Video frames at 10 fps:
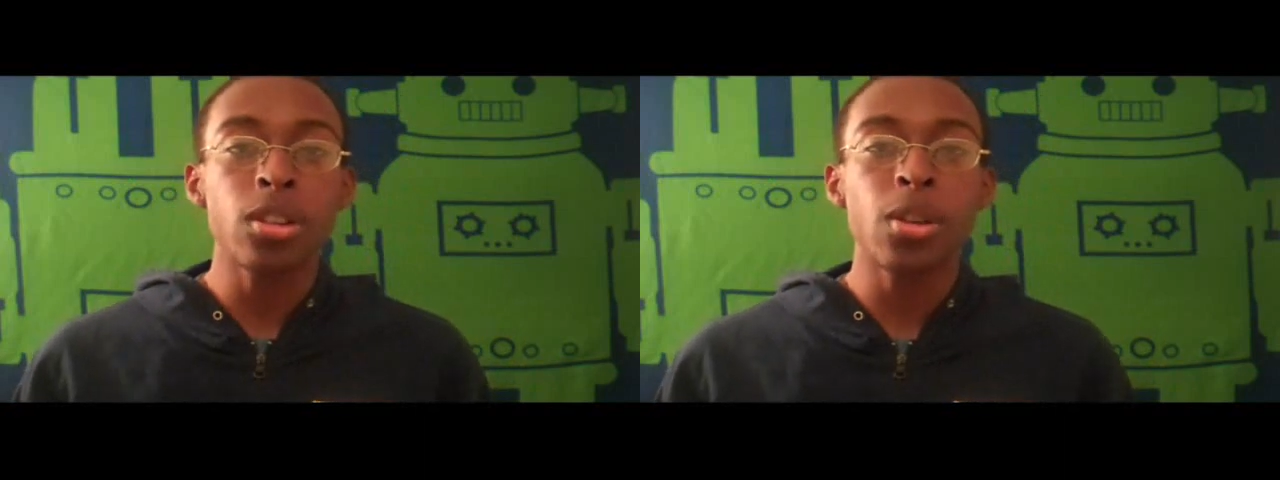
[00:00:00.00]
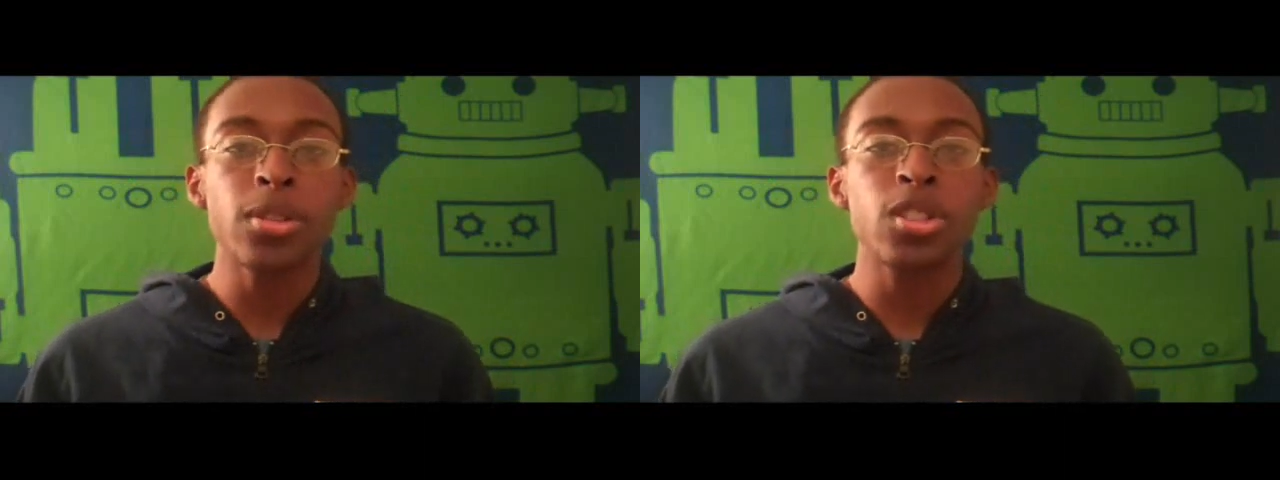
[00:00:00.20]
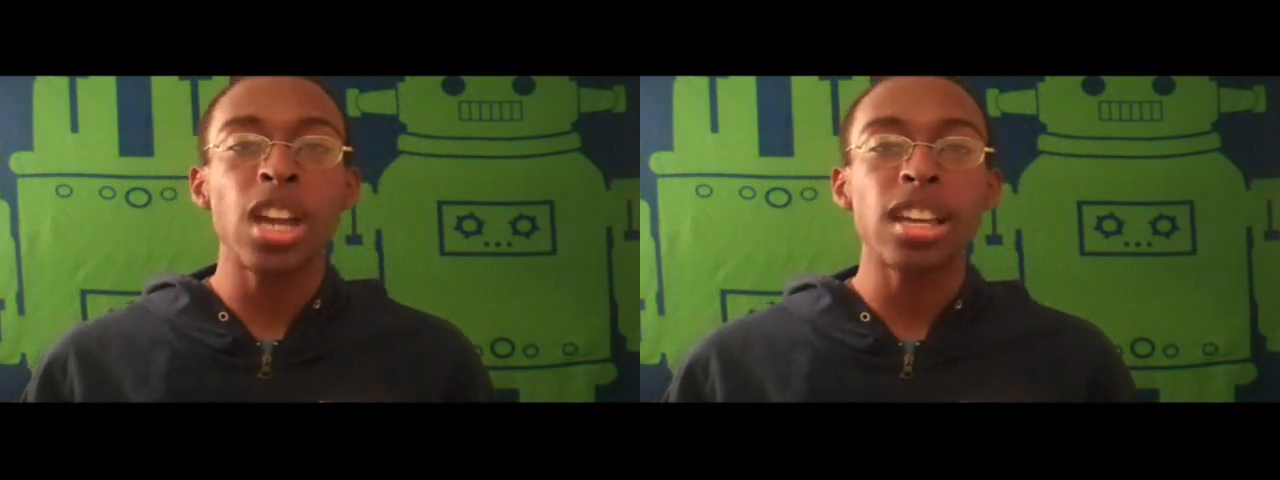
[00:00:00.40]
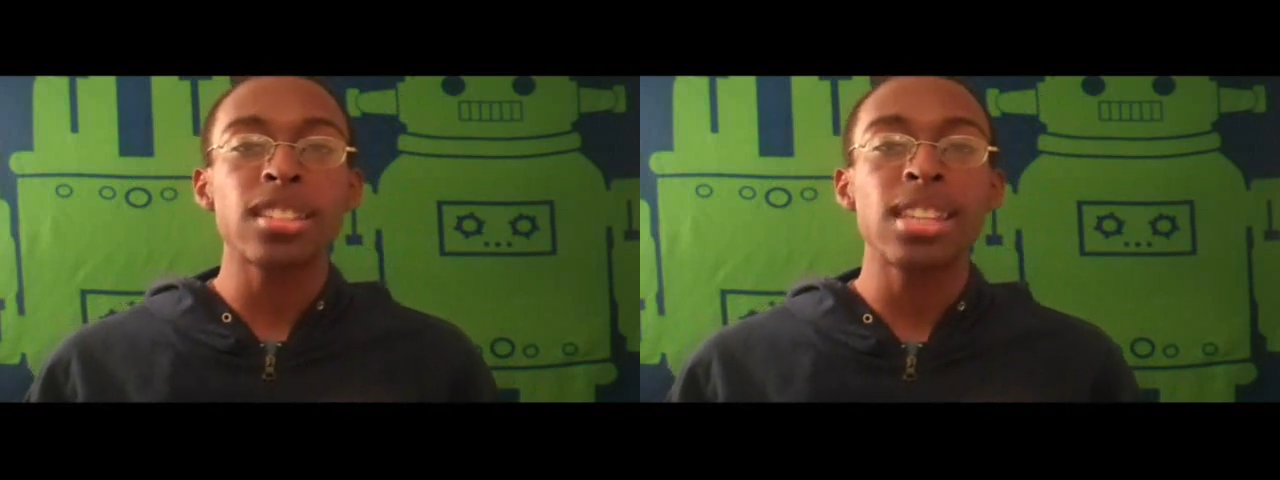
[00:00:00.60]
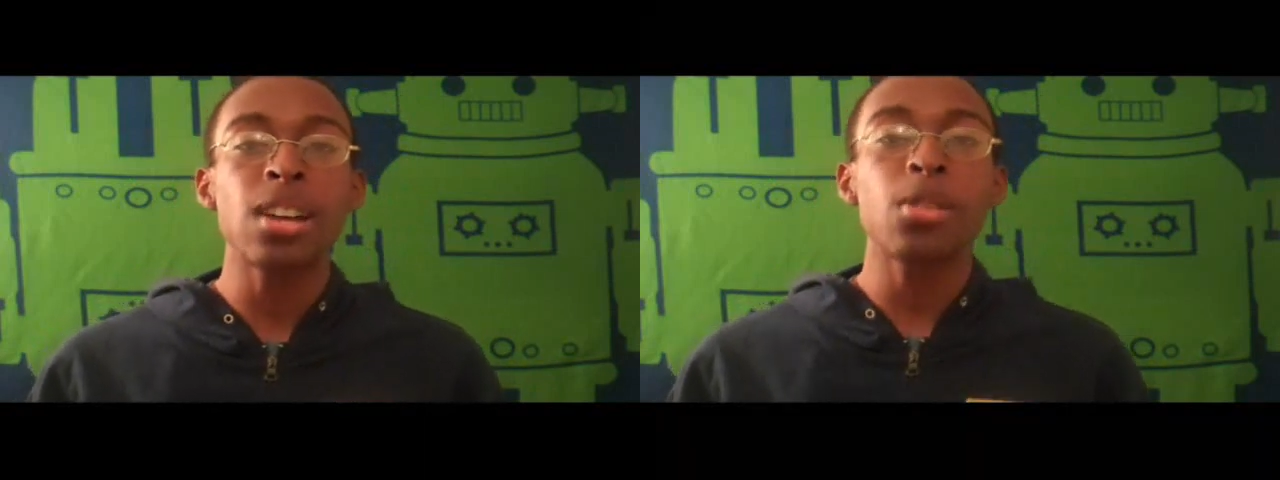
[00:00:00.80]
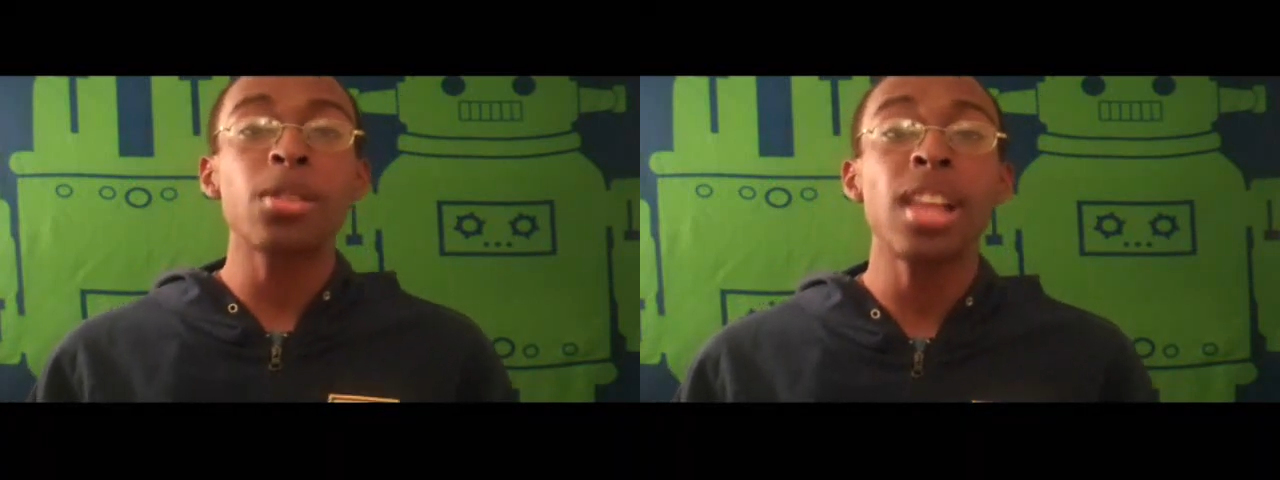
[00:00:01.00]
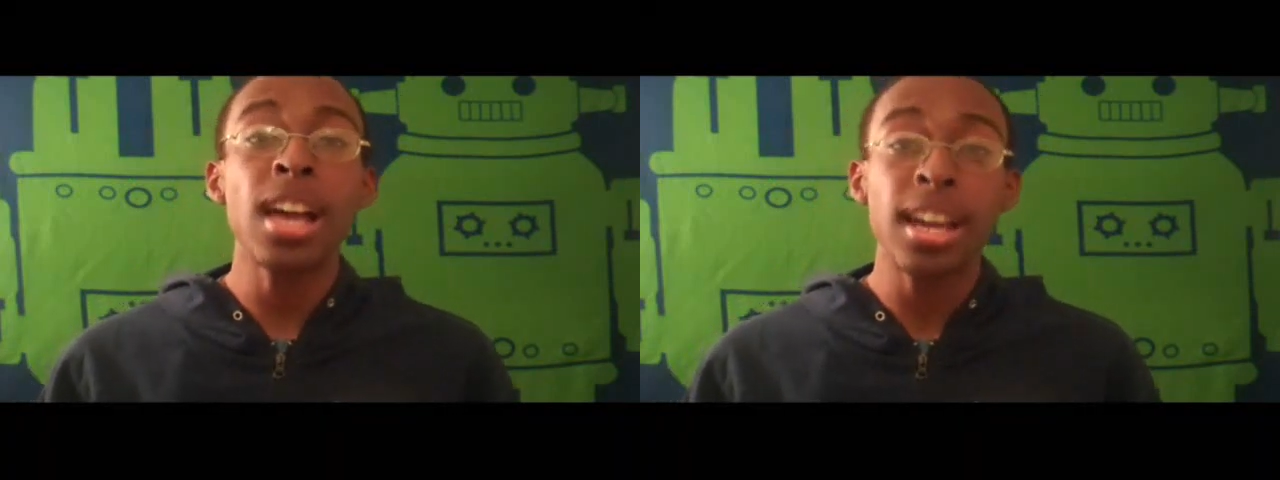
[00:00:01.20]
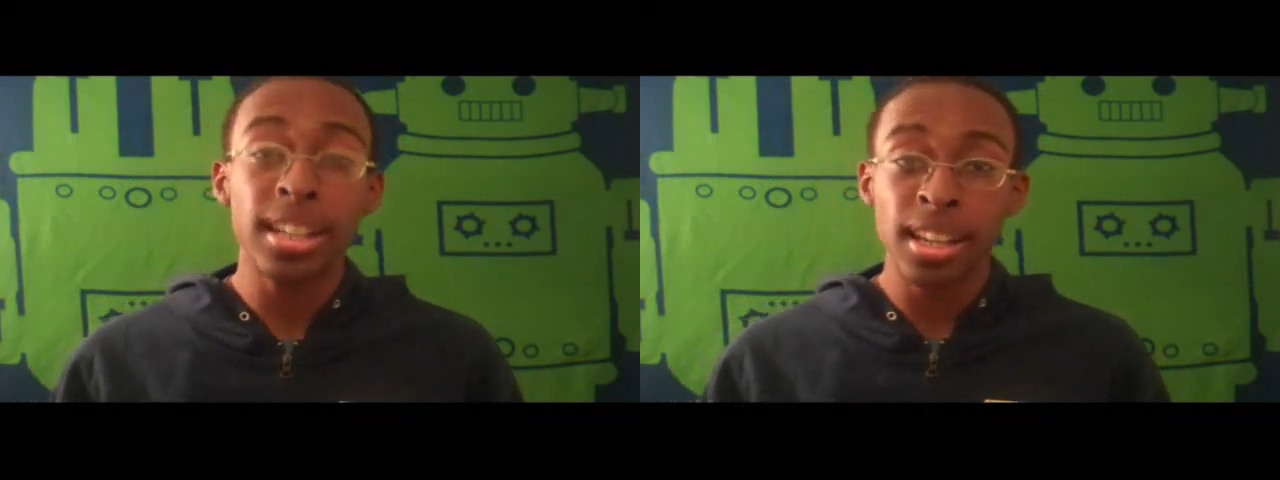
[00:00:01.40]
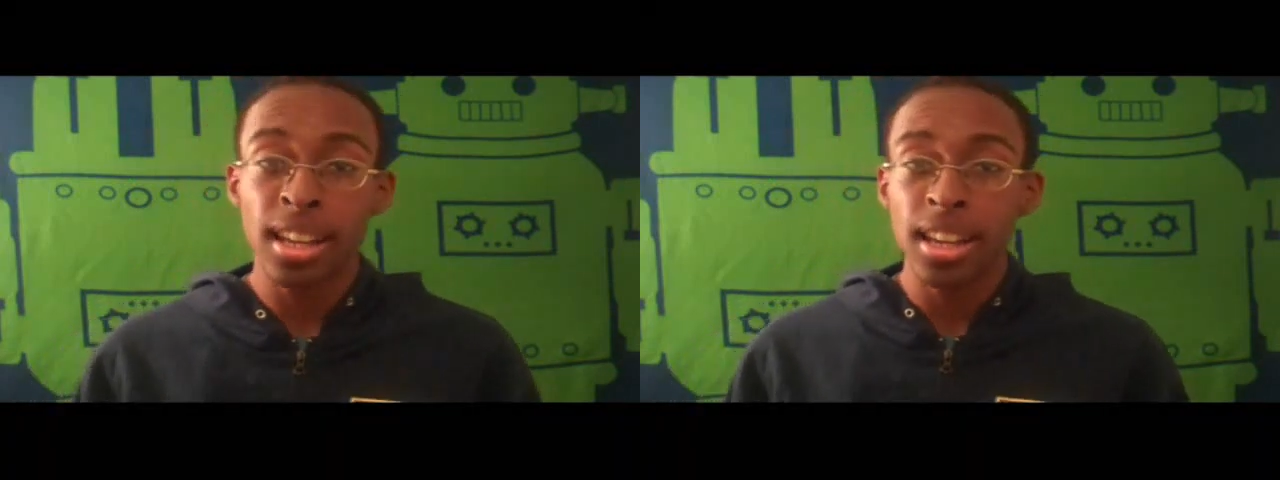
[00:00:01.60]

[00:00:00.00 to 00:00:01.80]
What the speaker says: you can always check us out online,